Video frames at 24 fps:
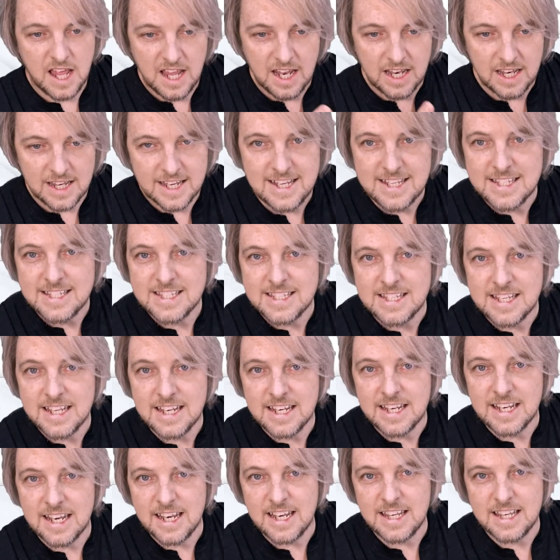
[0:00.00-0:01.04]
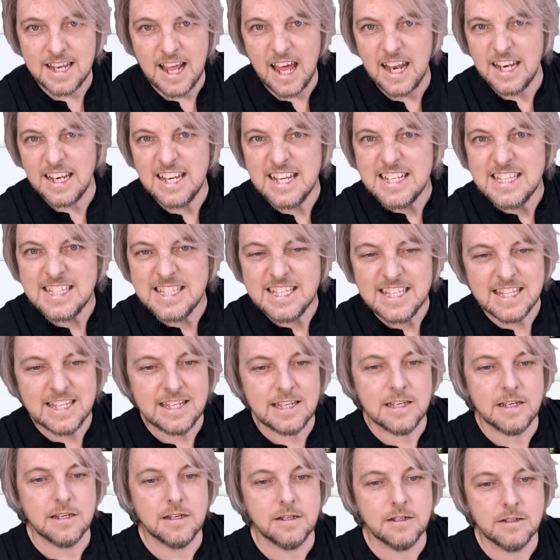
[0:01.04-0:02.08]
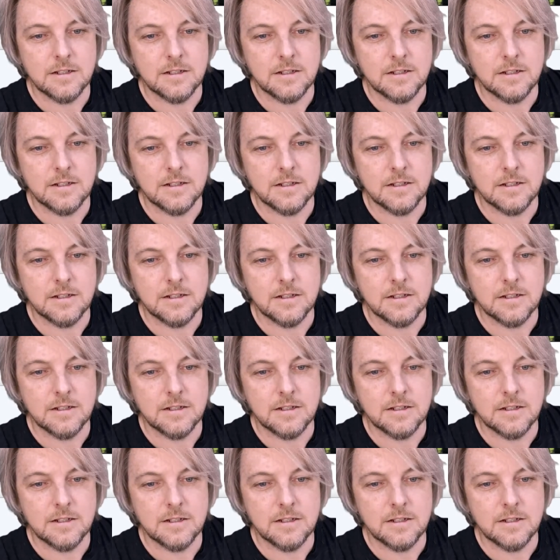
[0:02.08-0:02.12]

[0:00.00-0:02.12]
Listen, Linda, listen.